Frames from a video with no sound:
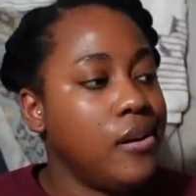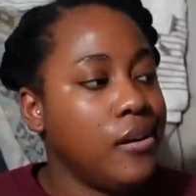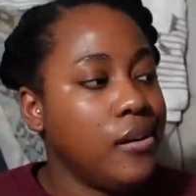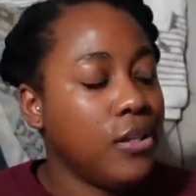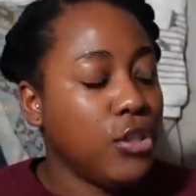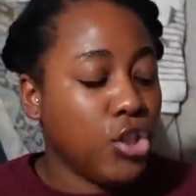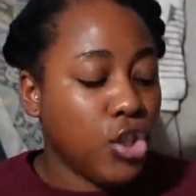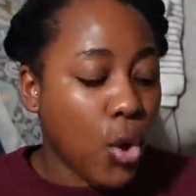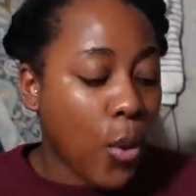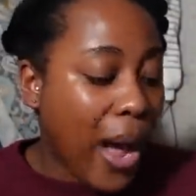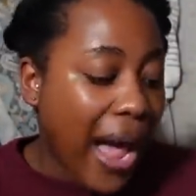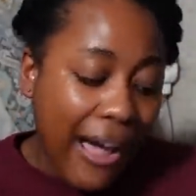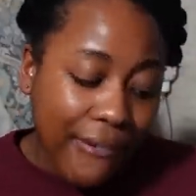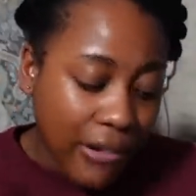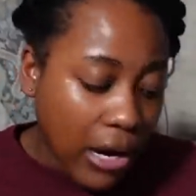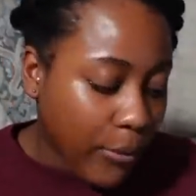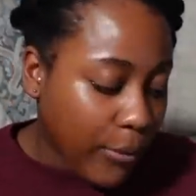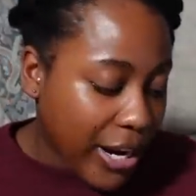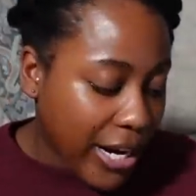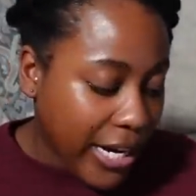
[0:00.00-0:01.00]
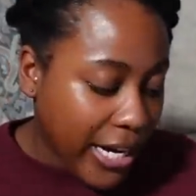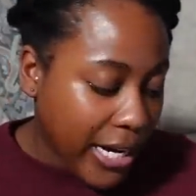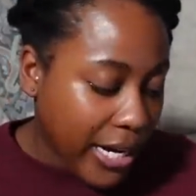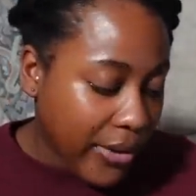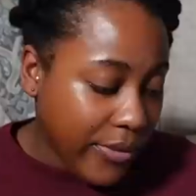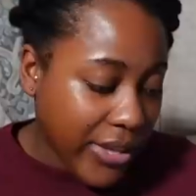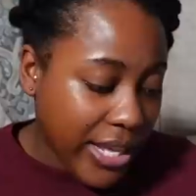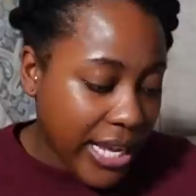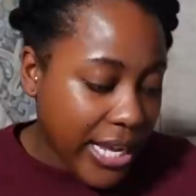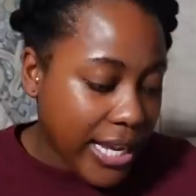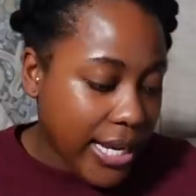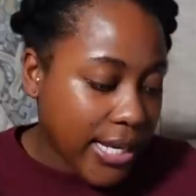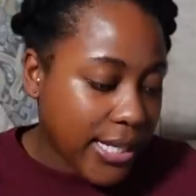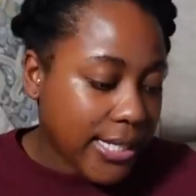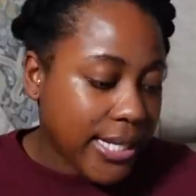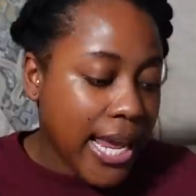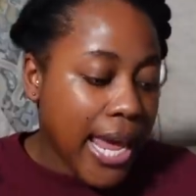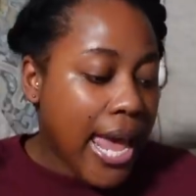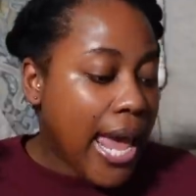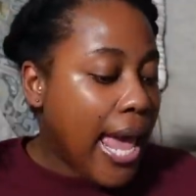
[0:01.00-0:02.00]
So I have not read any of
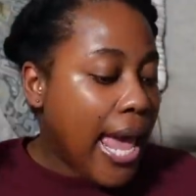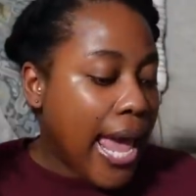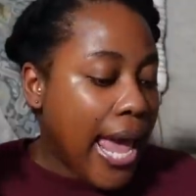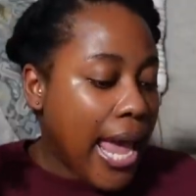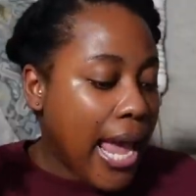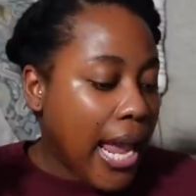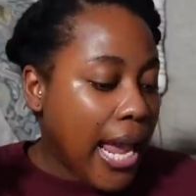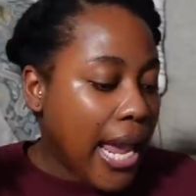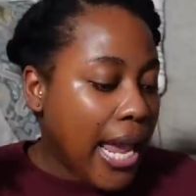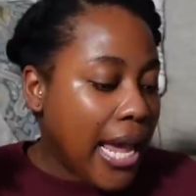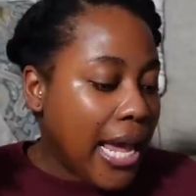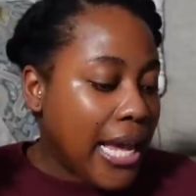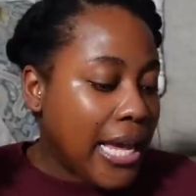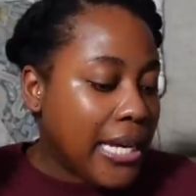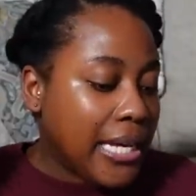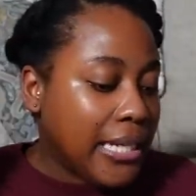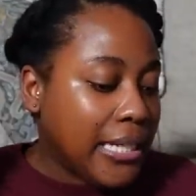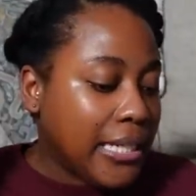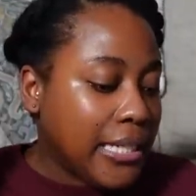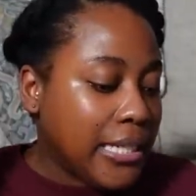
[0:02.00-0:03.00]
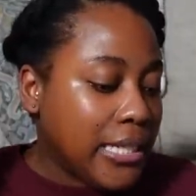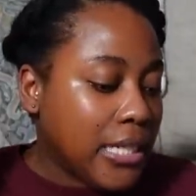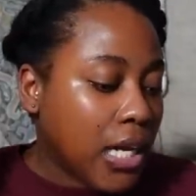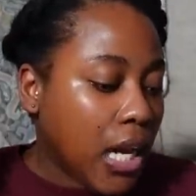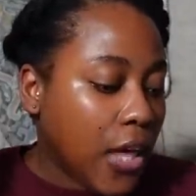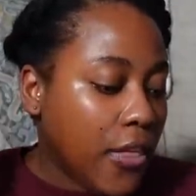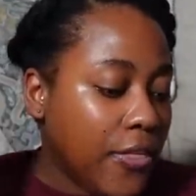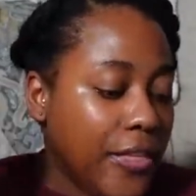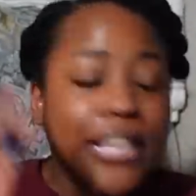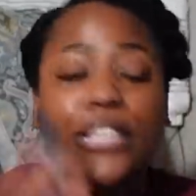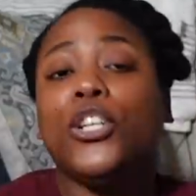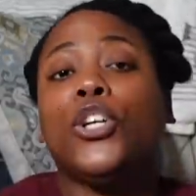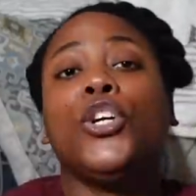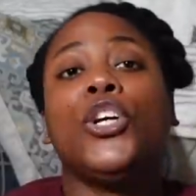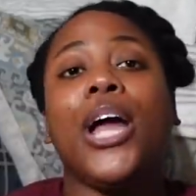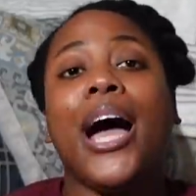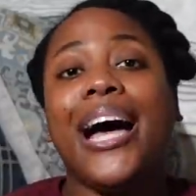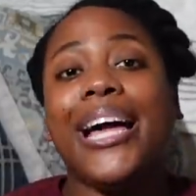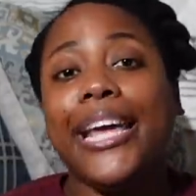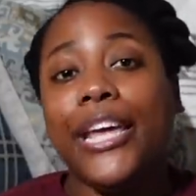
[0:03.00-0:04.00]
these and these are
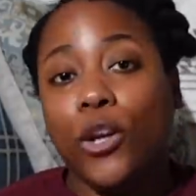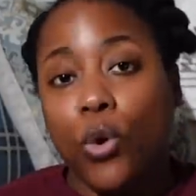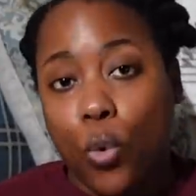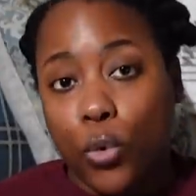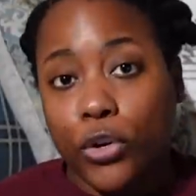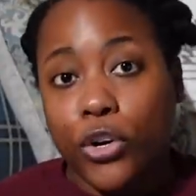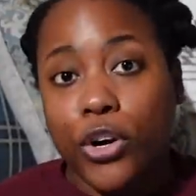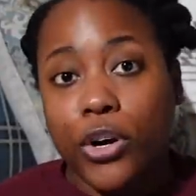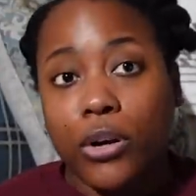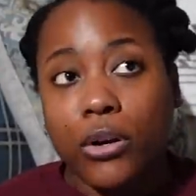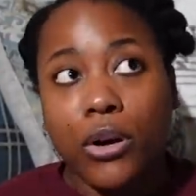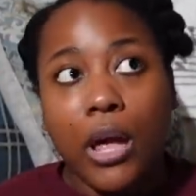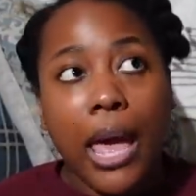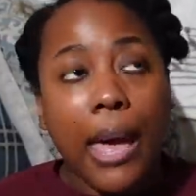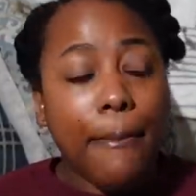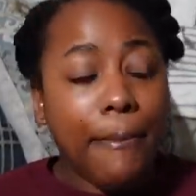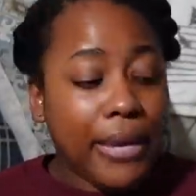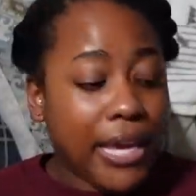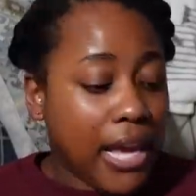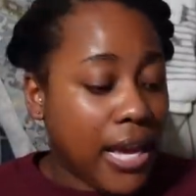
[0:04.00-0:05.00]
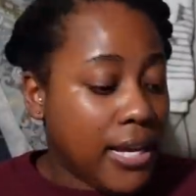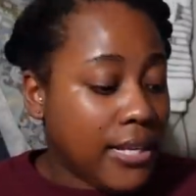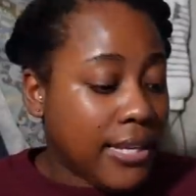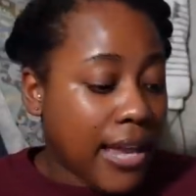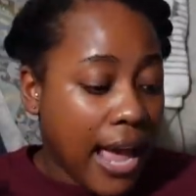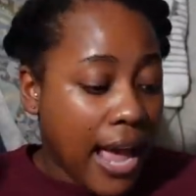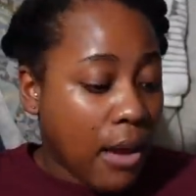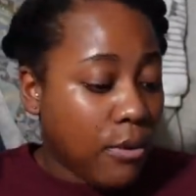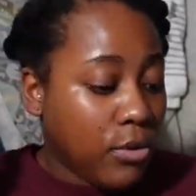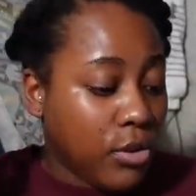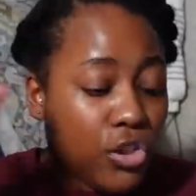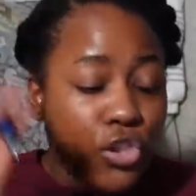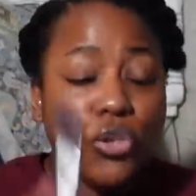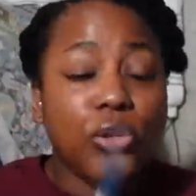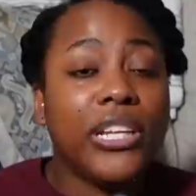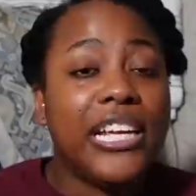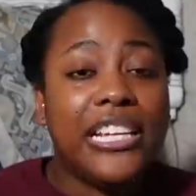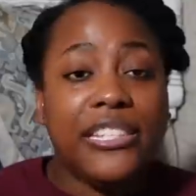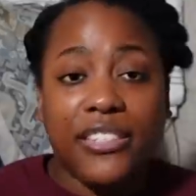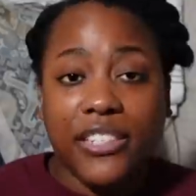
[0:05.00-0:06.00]
not in order because I was too
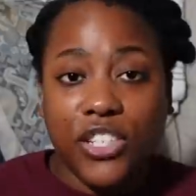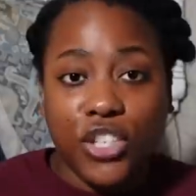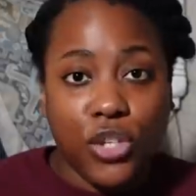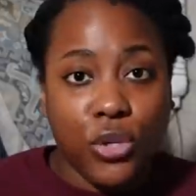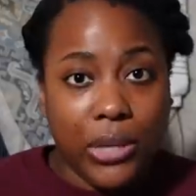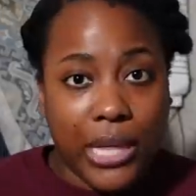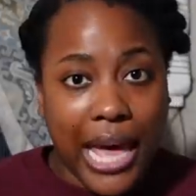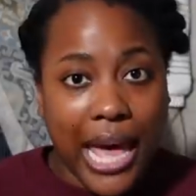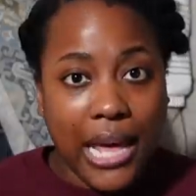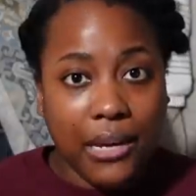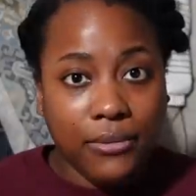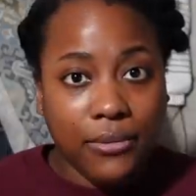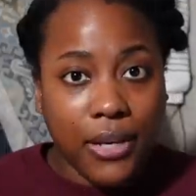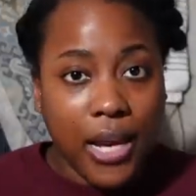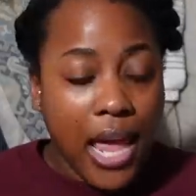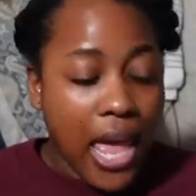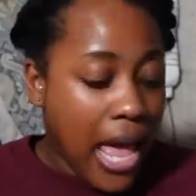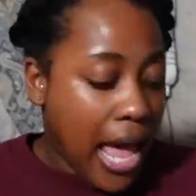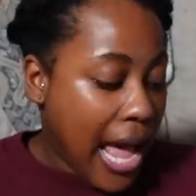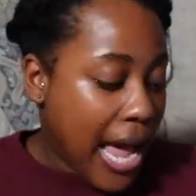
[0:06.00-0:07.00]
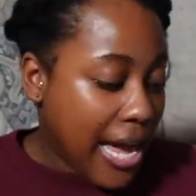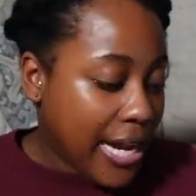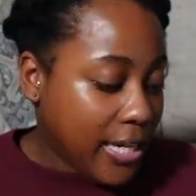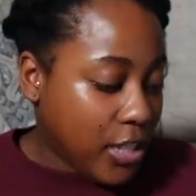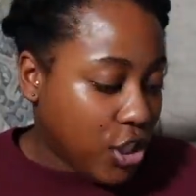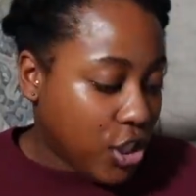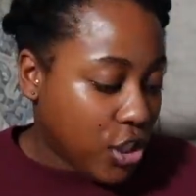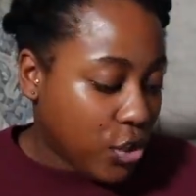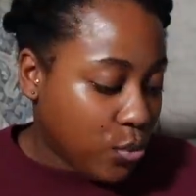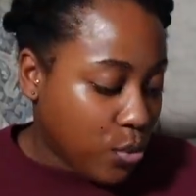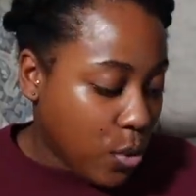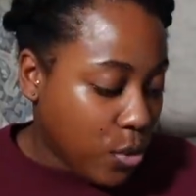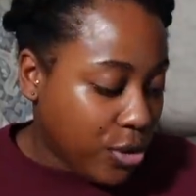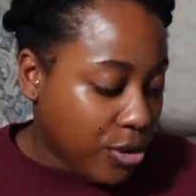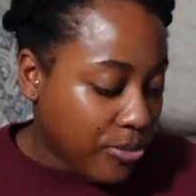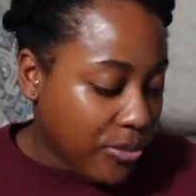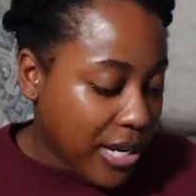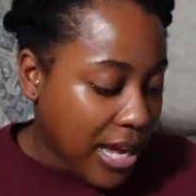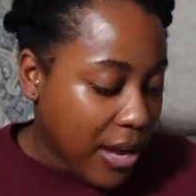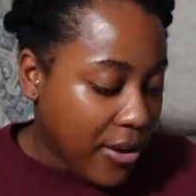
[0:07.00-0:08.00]
lazy to do that. I just wrote
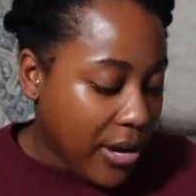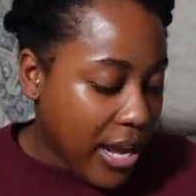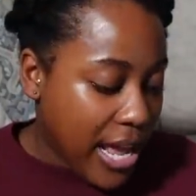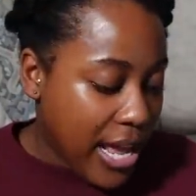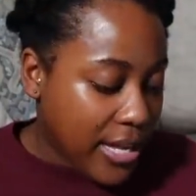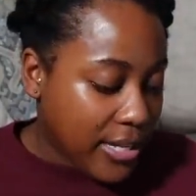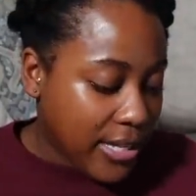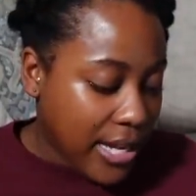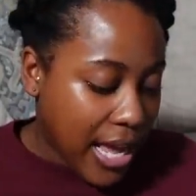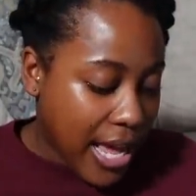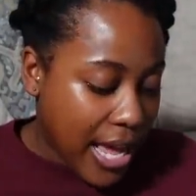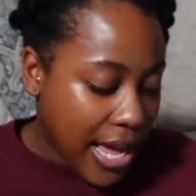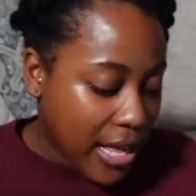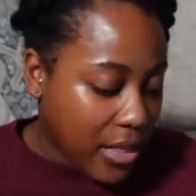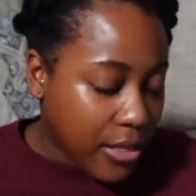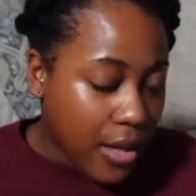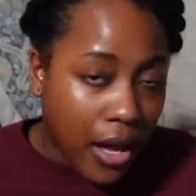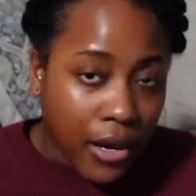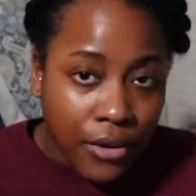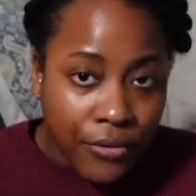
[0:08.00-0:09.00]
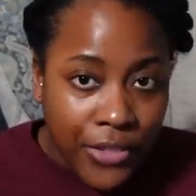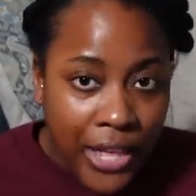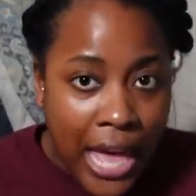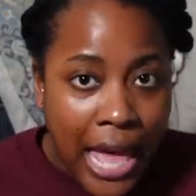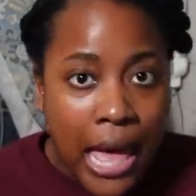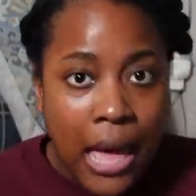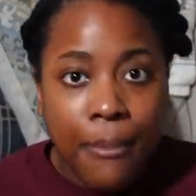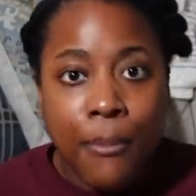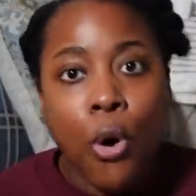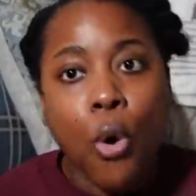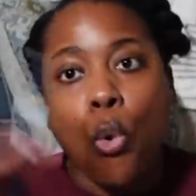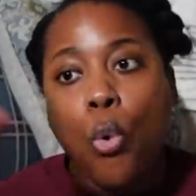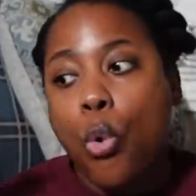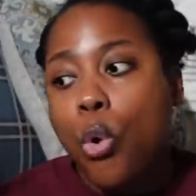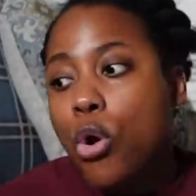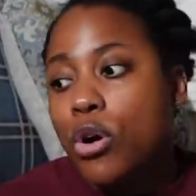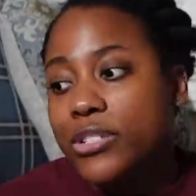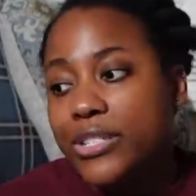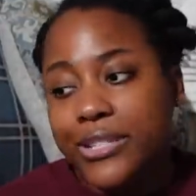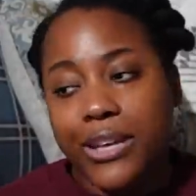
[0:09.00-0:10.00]
them down as I thought of them
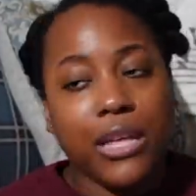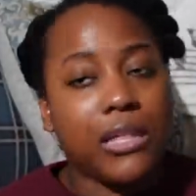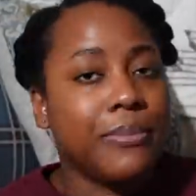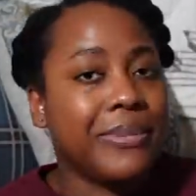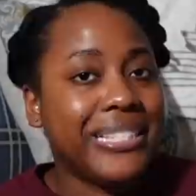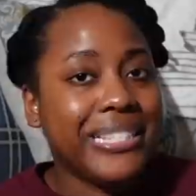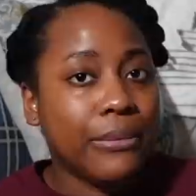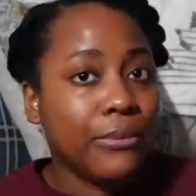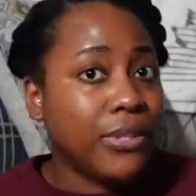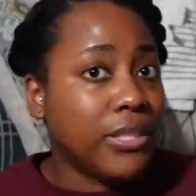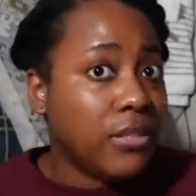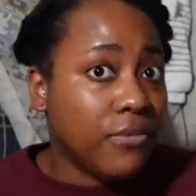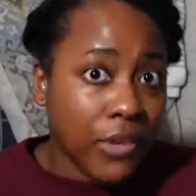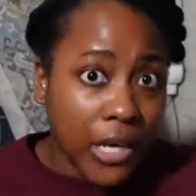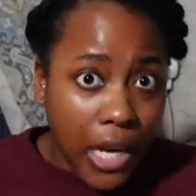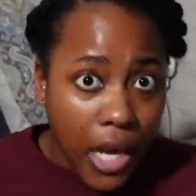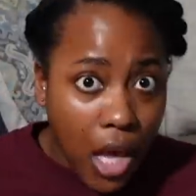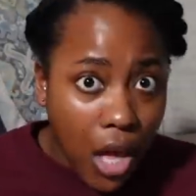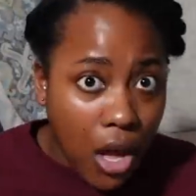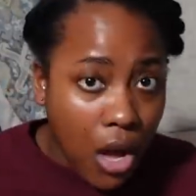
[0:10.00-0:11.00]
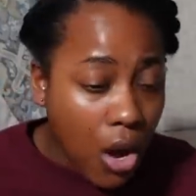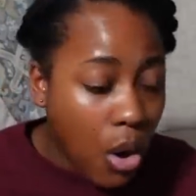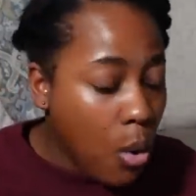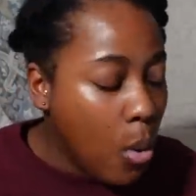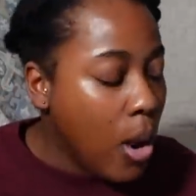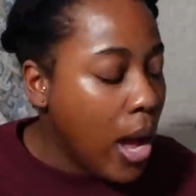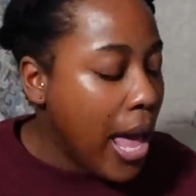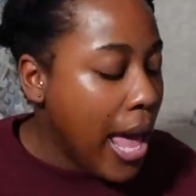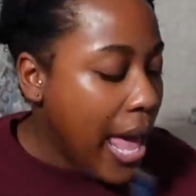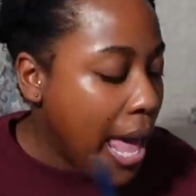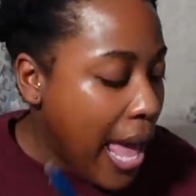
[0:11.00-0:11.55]
or saw them in someone's video.